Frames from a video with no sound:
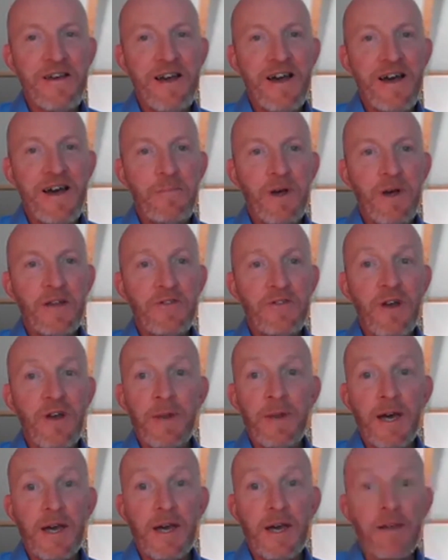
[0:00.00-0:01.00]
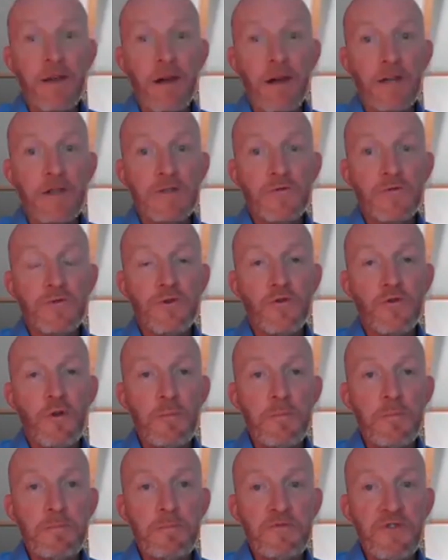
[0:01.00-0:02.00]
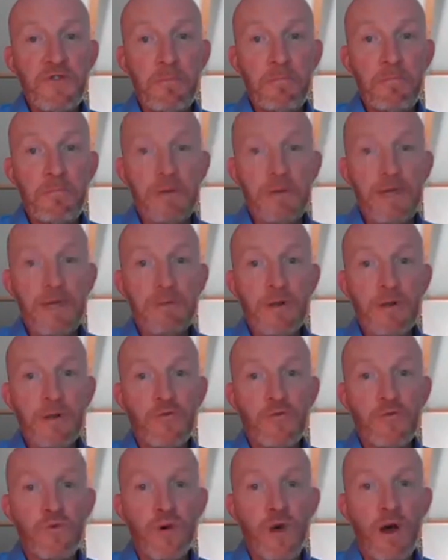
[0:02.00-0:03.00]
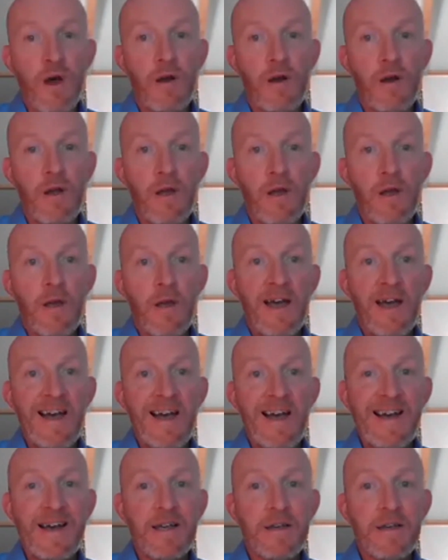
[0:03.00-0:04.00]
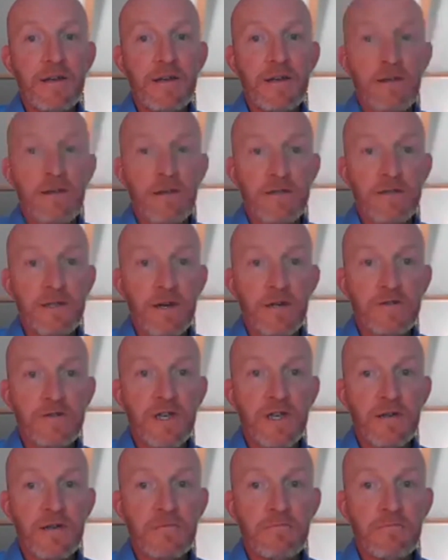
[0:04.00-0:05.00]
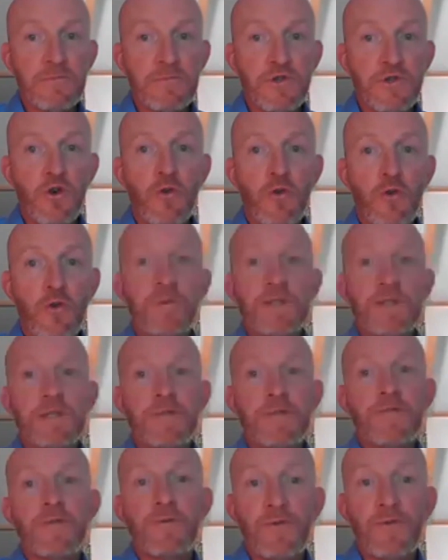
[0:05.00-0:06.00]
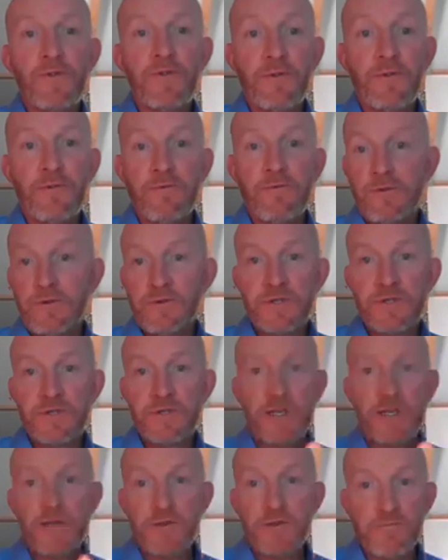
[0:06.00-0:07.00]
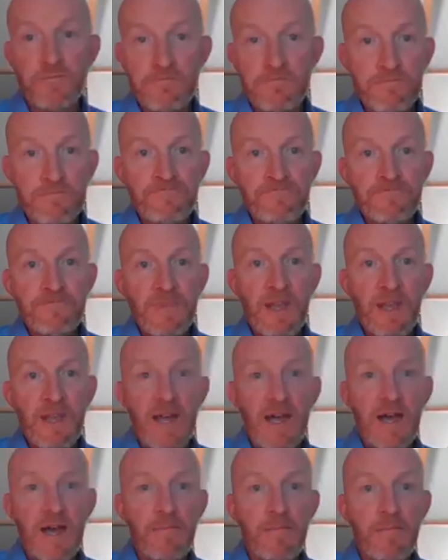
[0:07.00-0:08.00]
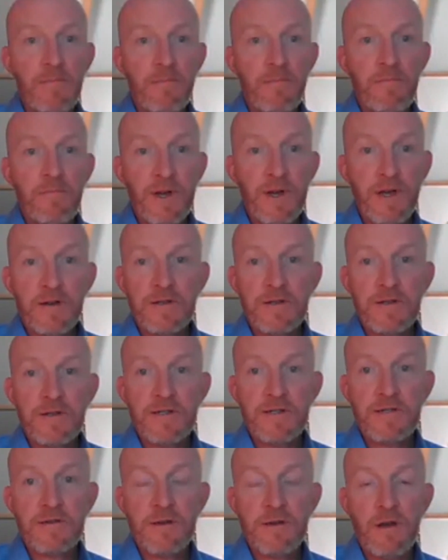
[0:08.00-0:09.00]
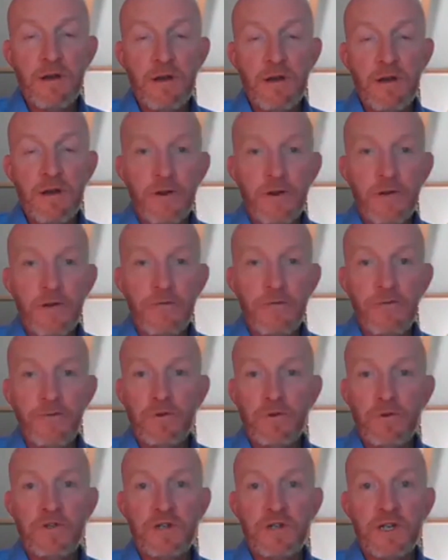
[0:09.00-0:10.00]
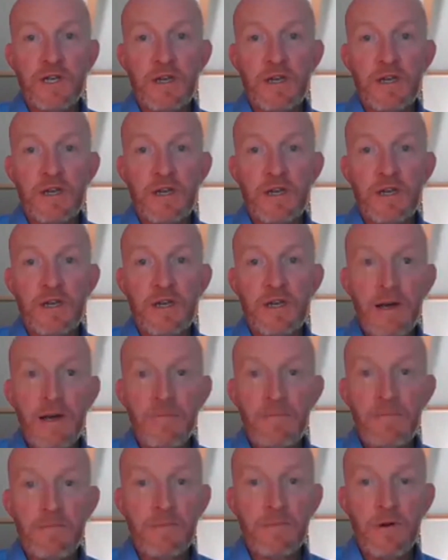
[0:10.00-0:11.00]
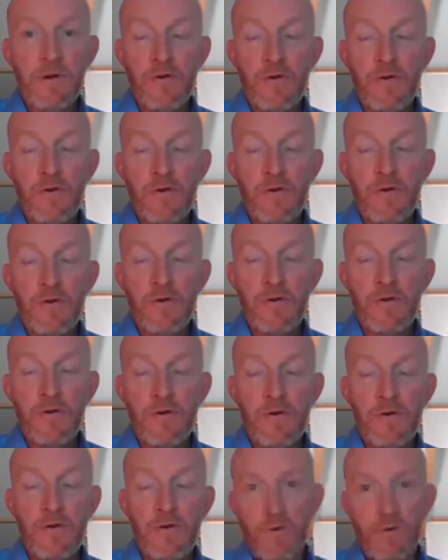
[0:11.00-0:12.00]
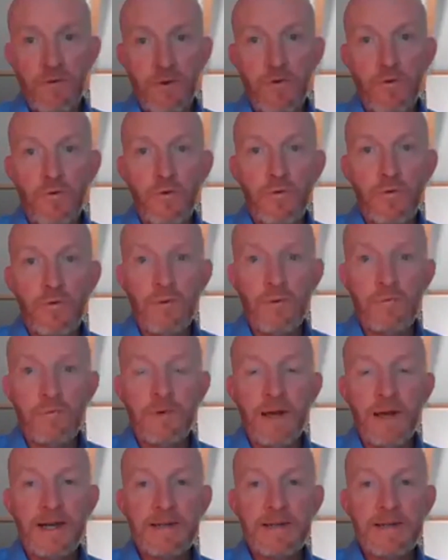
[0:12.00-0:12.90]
I mean, I do know that some people who are conducting job interviews using Zoom, because, you know, unfortunately, across the whole